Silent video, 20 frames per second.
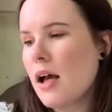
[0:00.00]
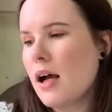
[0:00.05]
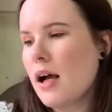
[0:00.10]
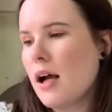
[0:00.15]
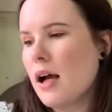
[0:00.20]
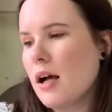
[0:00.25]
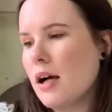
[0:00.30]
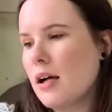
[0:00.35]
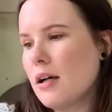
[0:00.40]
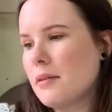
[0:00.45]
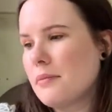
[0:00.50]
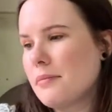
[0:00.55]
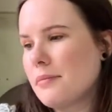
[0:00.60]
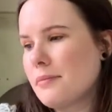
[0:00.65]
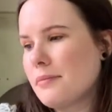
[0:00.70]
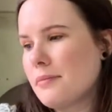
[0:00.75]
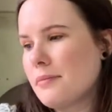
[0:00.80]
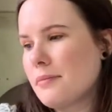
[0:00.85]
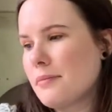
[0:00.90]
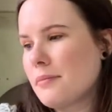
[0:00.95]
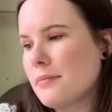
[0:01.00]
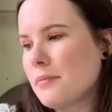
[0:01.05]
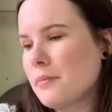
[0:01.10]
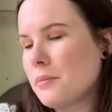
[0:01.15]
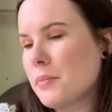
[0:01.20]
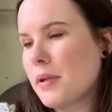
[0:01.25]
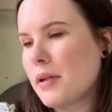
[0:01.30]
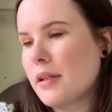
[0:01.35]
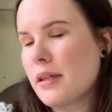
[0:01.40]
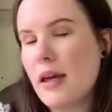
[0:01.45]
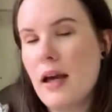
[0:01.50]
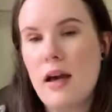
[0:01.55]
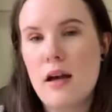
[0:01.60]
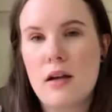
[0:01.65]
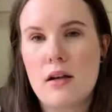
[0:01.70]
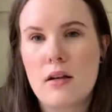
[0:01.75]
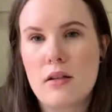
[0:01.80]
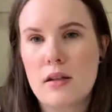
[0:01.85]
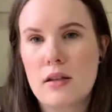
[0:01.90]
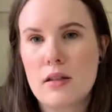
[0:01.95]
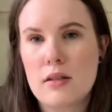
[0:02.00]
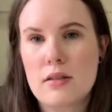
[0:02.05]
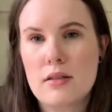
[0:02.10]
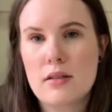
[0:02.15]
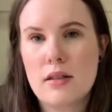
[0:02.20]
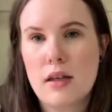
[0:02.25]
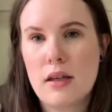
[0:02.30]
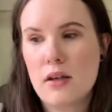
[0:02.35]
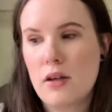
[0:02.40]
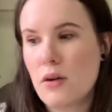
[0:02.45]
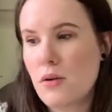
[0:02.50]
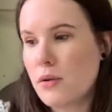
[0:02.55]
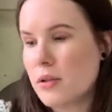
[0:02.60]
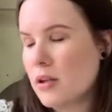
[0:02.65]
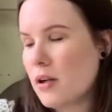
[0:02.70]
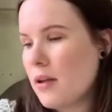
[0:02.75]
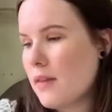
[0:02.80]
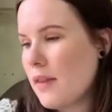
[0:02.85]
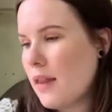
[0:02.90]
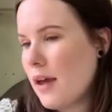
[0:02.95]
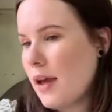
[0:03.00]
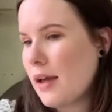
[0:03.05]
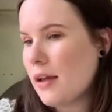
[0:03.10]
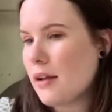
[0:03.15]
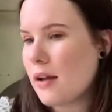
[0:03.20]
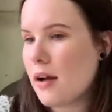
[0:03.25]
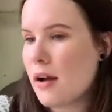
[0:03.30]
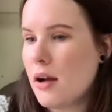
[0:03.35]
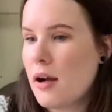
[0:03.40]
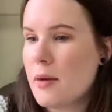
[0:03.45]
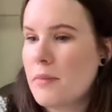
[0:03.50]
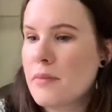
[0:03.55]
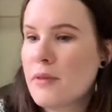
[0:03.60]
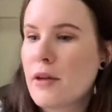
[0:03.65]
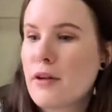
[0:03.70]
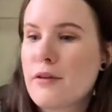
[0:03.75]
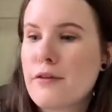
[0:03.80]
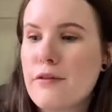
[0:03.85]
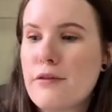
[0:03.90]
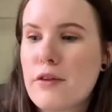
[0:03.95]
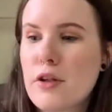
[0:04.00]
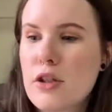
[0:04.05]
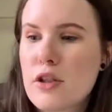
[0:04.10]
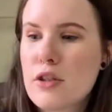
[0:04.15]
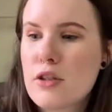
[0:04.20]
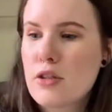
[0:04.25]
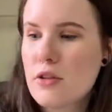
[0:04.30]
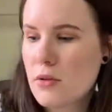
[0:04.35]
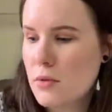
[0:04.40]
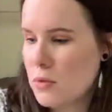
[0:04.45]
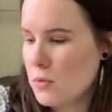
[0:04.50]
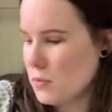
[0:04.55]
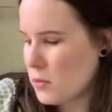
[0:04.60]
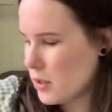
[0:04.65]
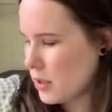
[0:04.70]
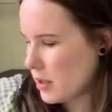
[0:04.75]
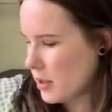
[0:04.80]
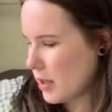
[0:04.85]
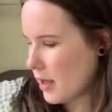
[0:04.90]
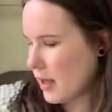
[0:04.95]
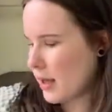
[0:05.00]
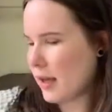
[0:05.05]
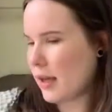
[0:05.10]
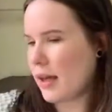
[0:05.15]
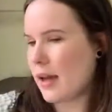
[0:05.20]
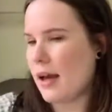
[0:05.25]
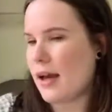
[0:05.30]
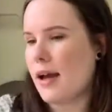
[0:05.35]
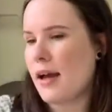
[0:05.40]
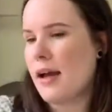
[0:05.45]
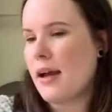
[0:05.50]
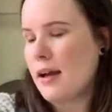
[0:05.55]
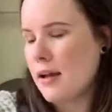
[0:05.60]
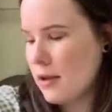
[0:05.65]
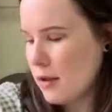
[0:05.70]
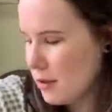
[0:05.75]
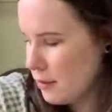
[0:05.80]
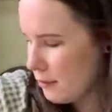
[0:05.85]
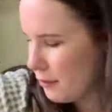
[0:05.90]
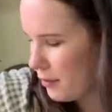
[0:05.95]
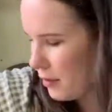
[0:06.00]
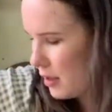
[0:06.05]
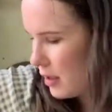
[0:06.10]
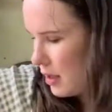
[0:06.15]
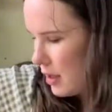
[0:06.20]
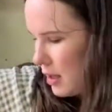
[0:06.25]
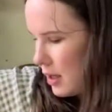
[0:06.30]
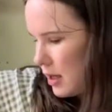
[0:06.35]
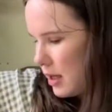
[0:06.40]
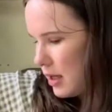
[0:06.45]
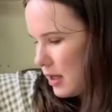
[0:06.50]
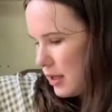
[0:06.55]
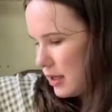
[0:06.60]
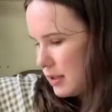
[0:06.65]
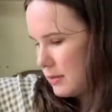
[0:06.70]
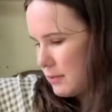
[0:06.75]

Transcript: Um, but yeah, let's get going on that. Um, the first one I have is